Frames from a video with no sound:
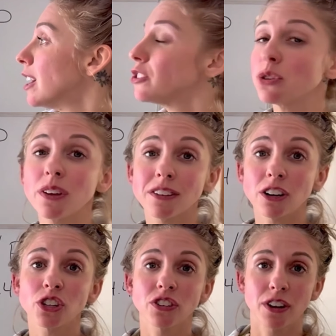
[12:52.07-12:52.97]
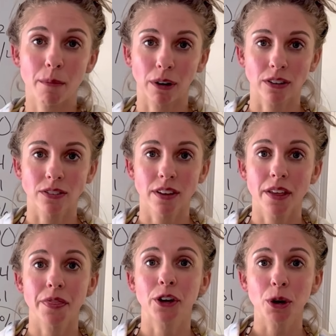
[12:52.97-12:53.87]
So these aren't just numbers.
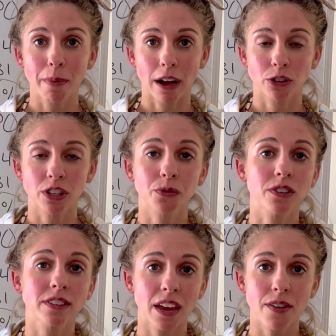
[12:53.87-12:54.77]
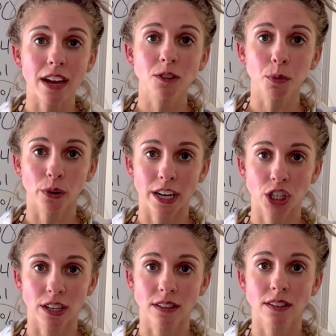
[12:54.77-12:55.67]
They're your boundaries for safe
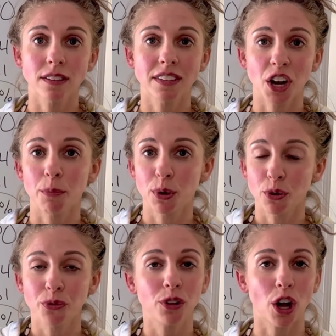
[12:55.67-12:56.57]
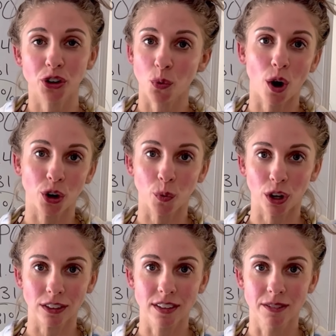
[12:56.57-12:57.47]
explorations to see our beautiful underwater
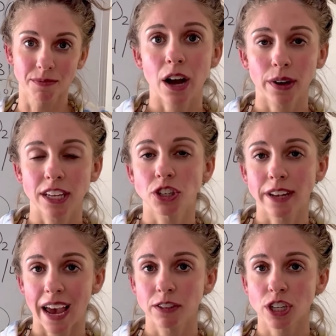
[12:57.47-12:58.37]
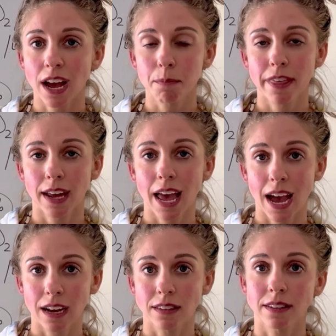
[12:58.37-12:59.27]
world. Now, each dive shop that
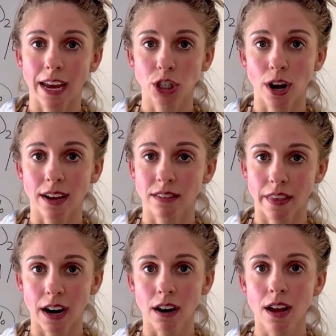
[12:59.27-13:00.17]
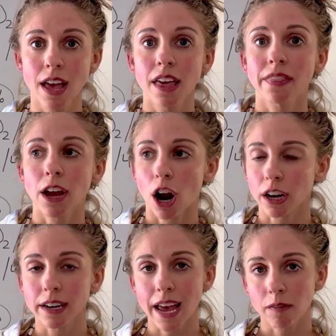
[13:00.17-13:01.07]
has Nitrox there, they are
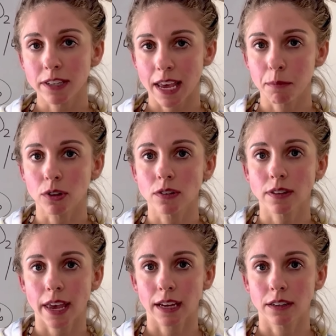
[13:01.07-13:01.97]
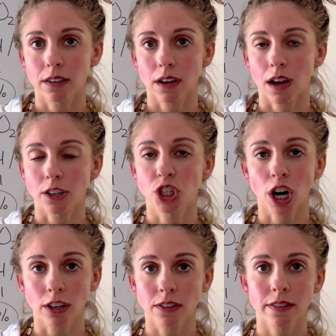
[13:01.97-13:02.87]
going to have tables and
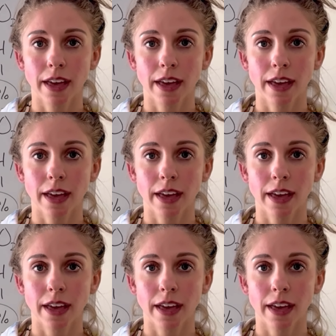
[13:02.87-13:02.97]
charts